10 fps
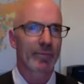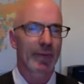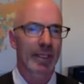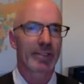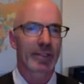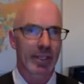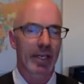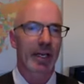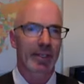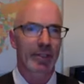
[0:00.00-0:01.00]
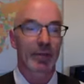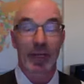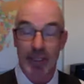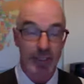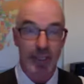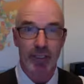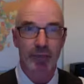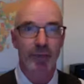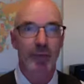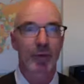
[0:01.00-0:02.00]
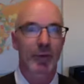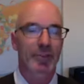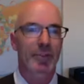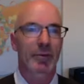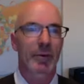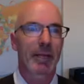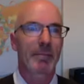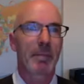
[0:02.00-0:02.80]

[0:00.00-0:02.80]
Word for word: And he said, yeah, I do. And I signed up for the program straight away.